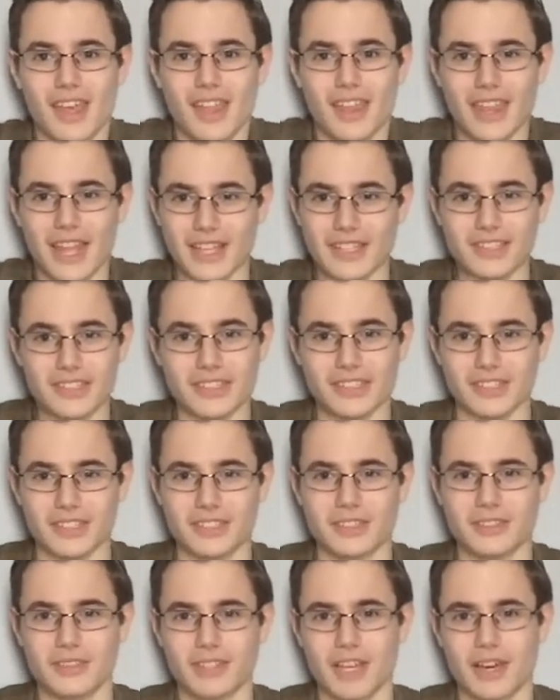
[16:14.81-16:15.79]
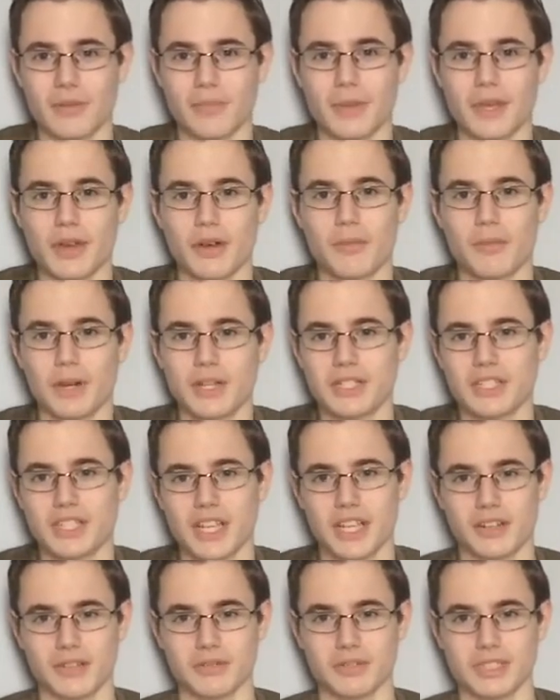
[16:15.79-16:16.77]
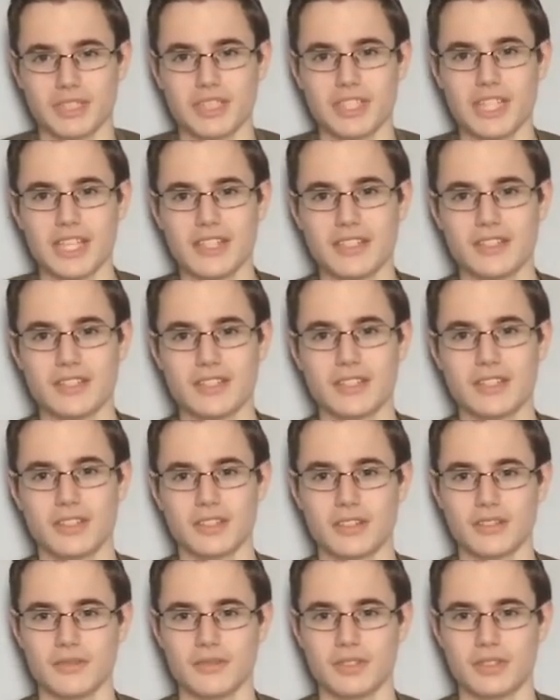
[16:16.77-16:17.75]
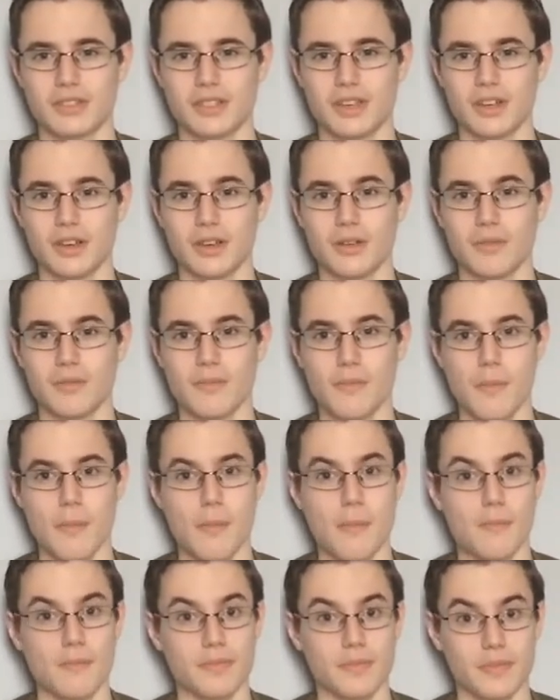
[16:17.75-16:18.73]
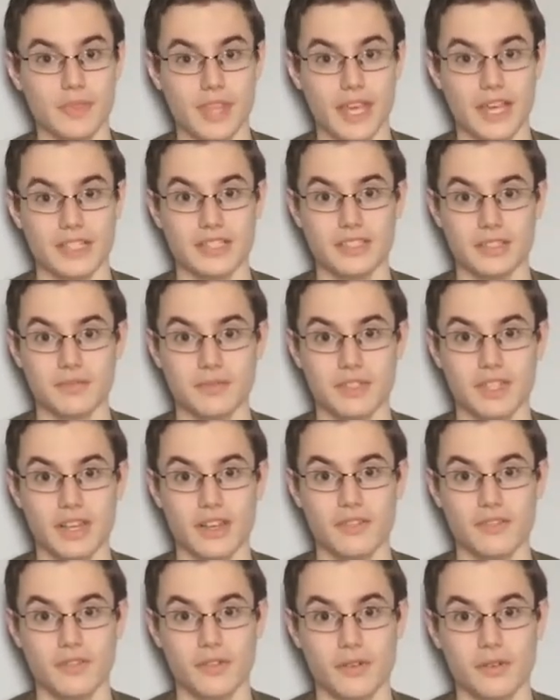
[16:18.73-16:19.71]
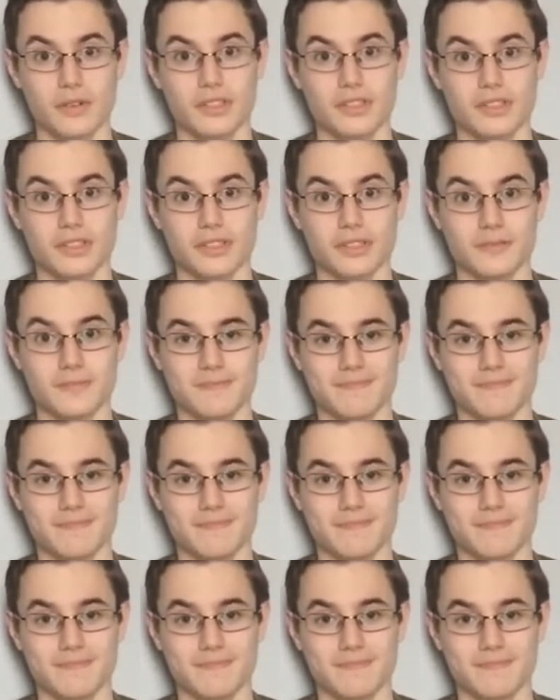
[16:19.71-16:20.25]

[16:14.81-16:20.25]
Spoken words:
That's good. That'll be on my channel in season 2, so that's something to look forward to.